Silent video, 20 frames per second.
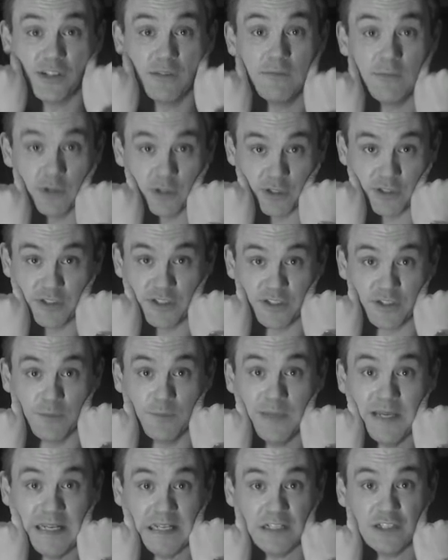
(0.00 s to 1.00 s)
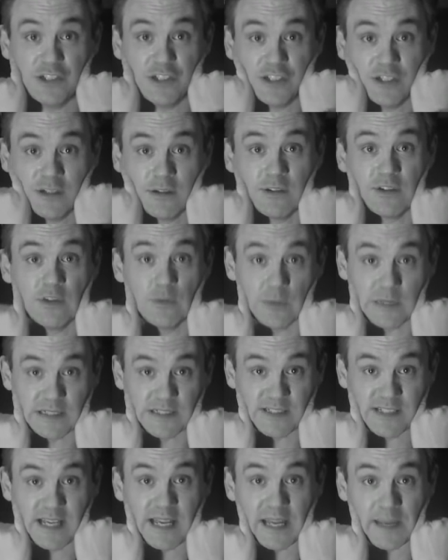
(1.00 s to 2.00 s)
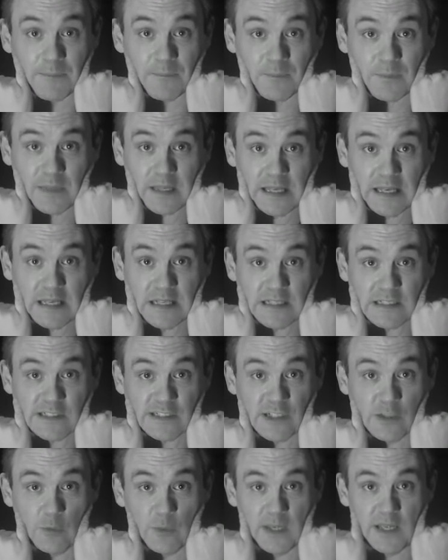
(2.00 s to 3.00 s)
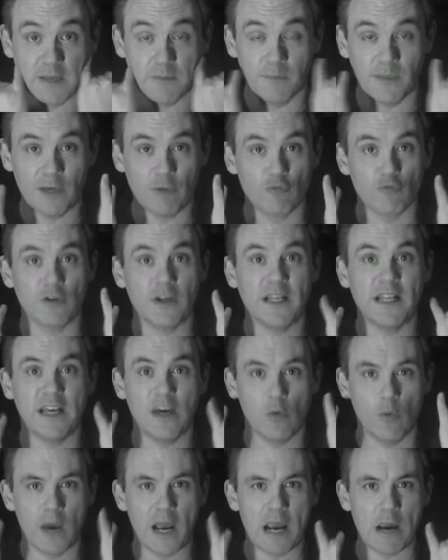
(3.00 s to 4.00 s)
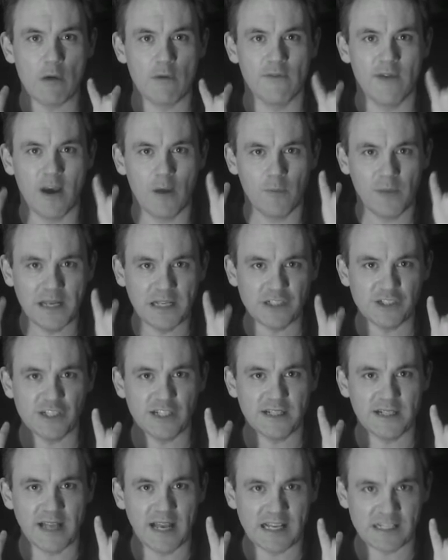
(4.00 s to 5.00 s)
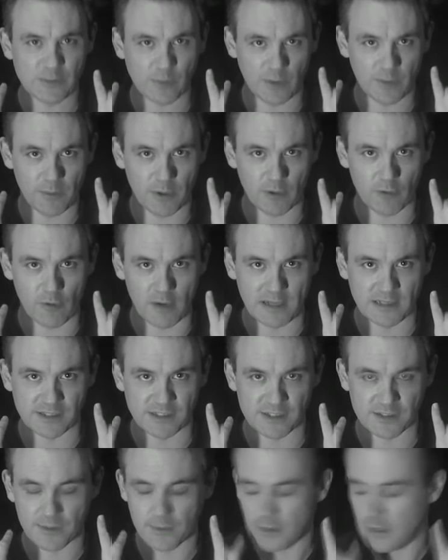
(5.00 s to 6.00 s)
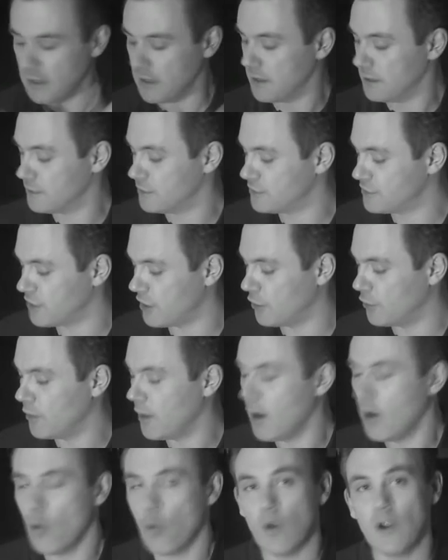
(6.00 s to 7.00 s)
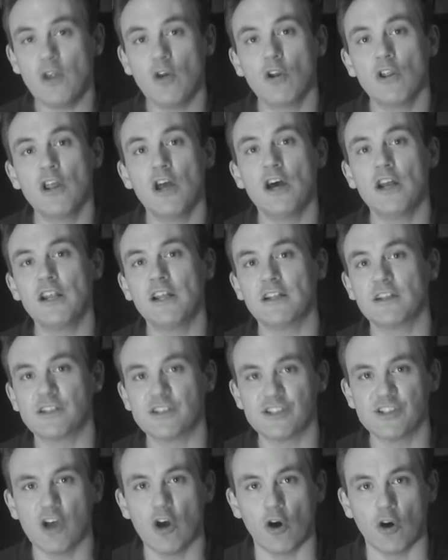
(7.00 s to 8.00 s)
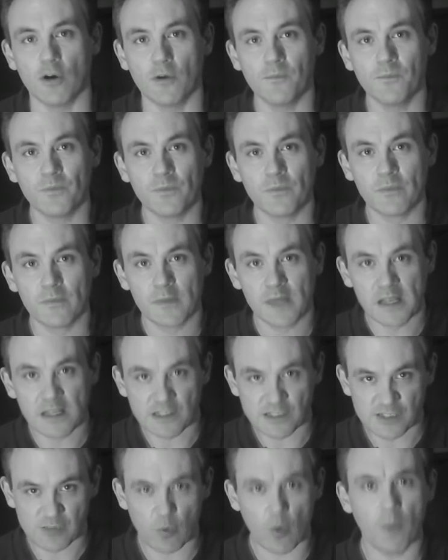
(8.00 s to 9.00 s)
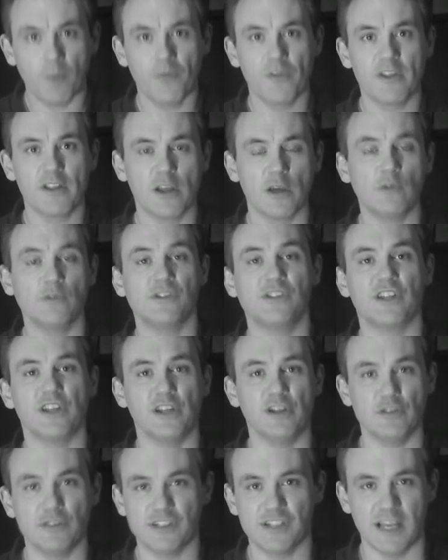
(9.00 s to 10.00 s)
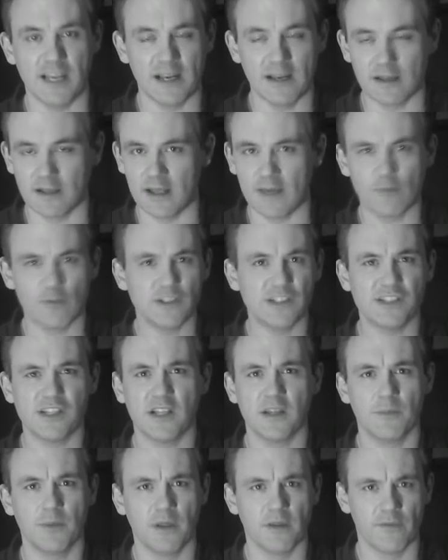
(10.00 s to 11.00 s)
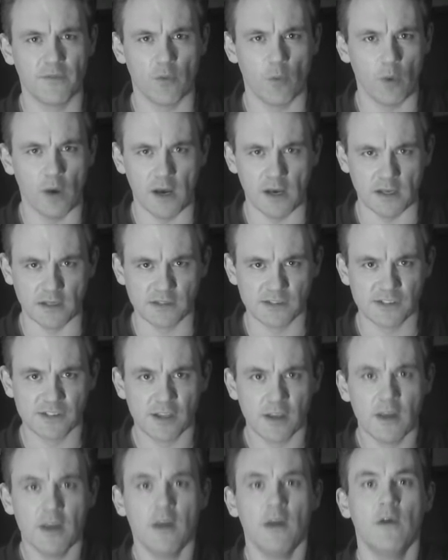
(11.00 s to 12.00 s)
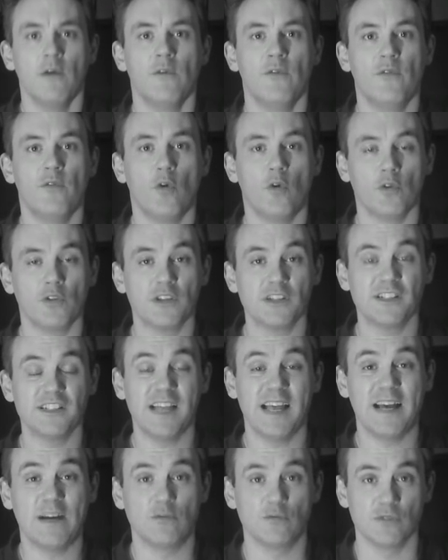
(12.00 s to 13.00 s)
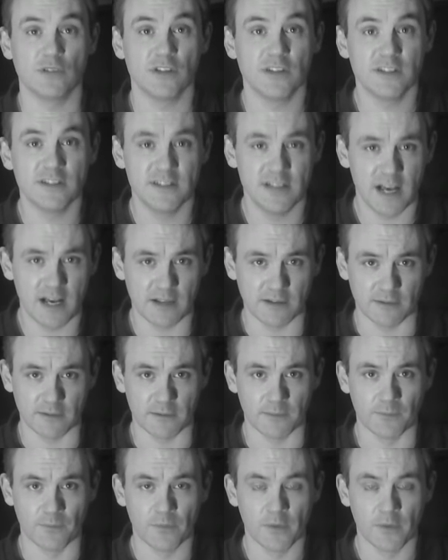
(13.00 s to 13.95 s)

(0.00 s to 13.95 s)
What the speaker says: to monitor the pitch that we're singing, so we can be really aware of our pitching as we progress. So when you're learning a song, swap the notes that you sing and every syllable of the words for the sound done.